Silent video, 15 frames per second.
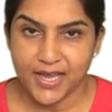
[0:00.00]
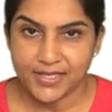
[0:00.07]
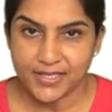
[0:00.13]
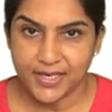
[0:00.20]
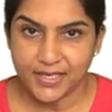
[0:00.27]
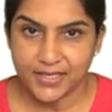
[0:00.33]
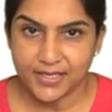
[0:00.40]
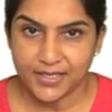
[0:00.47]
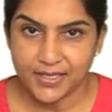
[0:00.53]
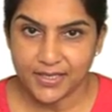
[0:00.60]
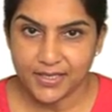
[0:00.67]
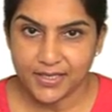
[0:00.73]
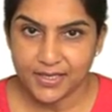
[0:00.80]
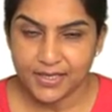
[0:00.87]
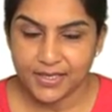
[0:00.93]
asset,
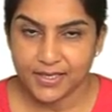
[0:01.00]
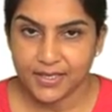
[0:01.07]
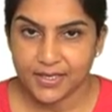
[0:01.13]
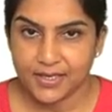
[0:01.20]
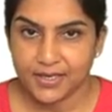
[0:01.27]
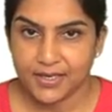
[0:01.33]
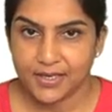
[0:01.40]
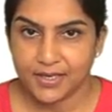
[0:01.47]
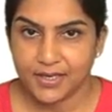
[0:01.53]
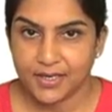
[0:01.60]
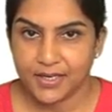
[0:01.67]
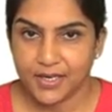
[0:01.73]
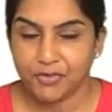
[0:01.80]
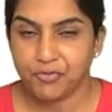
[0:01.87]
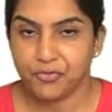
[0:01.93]

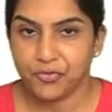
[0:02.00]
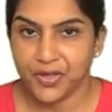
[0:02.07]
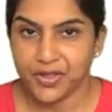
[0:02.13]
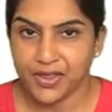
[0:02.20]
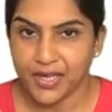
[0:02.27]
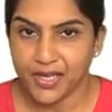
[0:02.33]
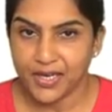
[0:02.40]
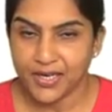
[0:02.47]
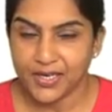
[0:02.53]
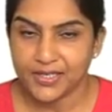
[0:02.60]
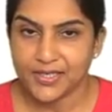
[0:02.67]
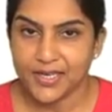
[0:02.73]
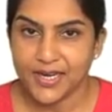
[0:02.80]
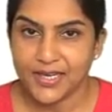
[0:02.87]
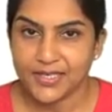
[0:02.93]
if we think it is
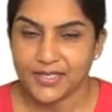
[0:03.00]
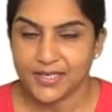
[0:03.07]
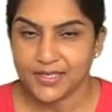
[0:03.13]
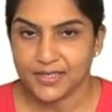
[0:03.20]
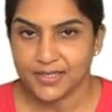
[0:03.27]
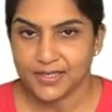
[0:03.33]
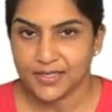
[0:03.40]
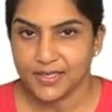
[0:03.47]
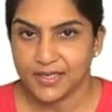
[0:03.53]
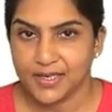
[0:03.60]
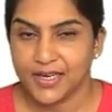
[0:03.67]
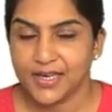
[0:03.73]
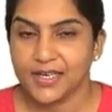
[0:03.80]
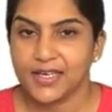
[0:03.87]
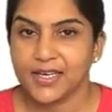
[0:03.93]
an asset,
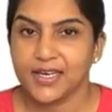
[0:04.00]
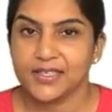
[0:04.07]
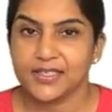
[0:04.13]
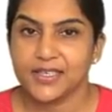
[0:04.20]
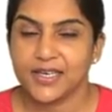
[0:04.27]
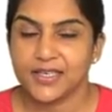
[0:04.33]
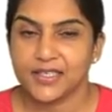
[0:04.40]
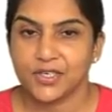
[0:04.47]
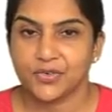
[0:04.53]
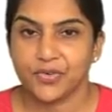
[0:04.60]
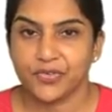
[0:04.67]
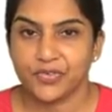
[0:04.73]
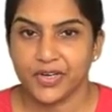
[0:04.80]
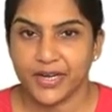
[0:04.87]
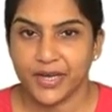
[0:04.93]
increase in asset we
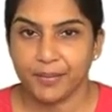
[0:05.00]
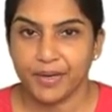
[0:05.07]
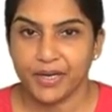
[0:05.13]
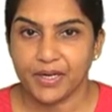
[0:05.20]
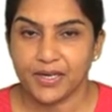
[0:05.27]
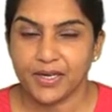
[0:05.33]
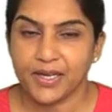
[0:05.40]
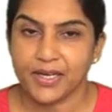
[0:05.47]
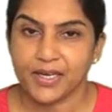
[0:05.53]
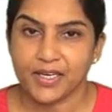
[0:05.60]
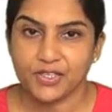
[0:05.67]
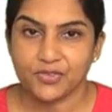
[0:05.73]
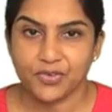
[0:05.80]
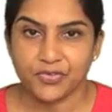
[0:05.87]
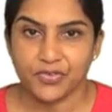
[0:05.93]
will debit,
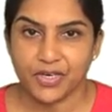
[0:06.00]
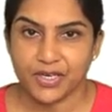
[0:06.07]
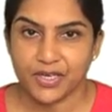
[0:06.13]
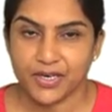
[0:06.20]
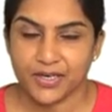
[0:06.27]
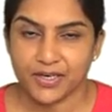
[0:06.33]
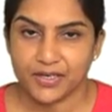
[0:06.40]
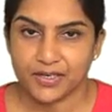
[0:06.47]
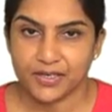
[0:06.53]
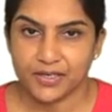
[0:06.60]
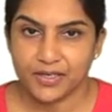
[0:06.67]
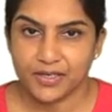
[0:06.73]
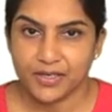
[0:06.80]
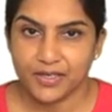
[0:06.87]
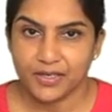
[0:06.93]
decrease we will credit.
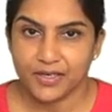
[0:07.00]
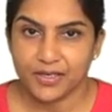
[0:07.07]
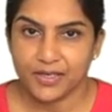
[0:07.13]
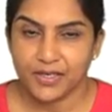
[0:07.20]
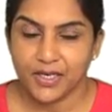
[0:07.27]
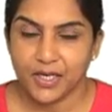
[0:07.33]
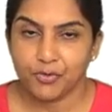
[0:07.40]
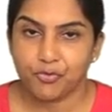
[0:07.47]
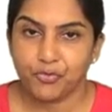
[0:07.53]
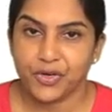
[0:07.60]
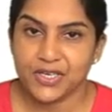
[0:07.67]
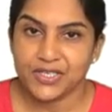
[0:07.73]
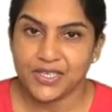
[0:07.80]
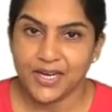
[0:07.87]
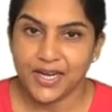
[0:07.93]
If it
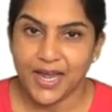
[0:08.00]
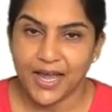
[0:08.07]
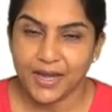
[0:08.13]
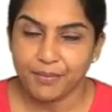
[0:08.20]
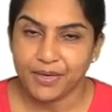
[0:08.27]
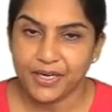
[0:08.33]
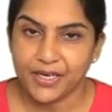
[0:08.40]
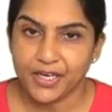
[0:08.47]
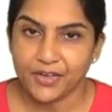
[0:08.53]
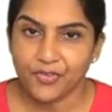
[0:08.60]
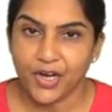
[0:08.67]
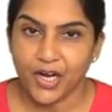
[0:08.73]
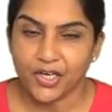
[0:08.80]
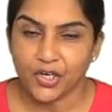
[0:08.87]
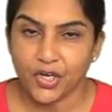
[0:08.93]
is a liability
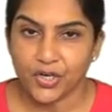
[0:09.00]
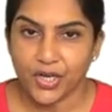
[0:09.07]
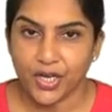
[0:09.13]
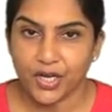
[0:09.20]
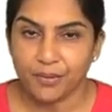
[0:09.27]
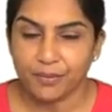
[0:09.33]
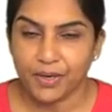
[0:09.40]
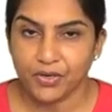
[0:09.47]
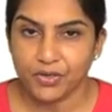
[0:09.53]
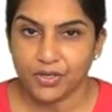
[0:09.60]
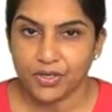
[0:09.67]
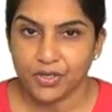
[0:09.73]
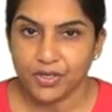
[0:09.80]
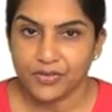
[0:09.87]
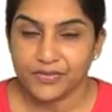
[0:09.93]
we are talking about,
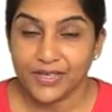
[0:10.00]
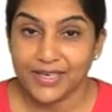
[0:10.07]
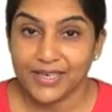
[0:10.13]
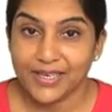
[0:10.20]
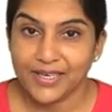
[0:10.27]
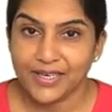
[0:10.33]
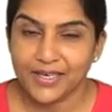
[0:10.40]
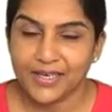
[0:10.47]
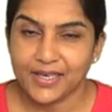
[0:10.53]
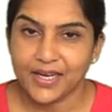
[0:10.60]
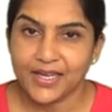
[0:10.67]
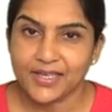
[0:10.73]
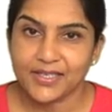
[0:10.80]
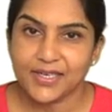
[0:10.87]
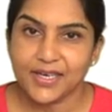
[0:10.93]
then
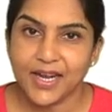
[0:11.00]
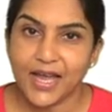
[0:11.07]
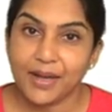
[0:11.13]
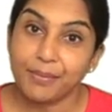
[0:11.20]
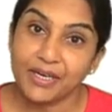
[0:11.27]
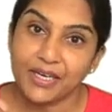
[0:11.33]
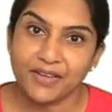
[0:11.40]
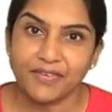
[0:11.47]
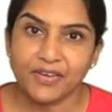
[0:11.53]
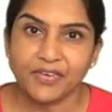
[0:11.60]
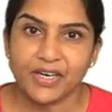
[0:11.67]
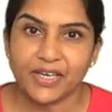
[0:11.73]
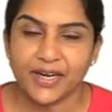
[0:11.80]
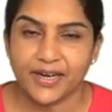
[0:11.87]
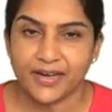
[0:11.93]
increase in liability we
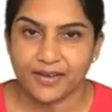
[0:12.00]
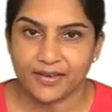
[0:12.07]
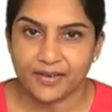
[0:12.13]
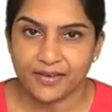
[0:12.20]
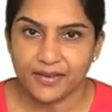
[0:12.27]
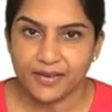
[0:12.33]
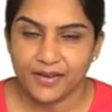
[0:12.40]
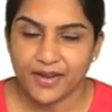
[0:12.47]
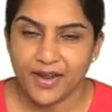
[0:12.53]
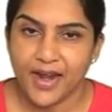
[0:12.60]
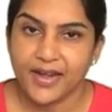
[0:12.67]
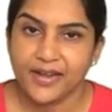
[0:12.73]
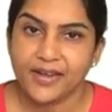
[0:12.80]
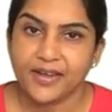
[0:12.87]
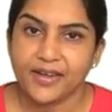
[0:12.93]
will credit
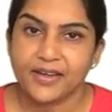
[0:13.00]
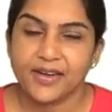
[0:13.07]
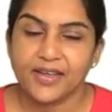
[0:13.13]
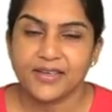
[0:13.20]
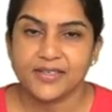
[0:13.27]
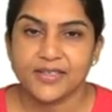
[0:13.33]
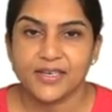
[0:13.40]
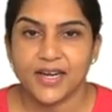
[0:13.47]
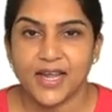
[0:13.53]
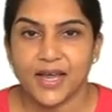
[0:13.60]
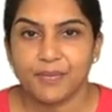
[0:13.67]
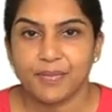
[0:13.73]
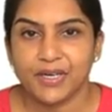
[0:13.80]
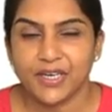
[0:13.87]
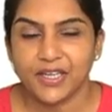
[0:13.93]
and decrease in
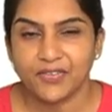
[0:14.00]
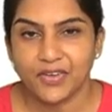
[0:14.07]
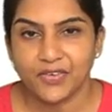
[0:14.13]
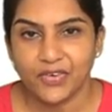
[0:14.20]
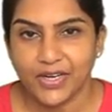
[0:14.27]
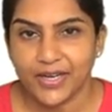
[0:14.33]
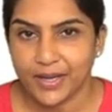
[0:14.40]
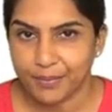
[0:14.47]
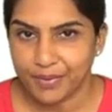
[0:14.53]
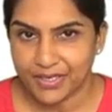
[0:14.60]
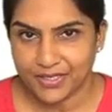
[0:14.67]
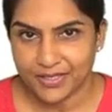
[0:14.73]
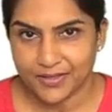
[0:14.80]
liability we will debit.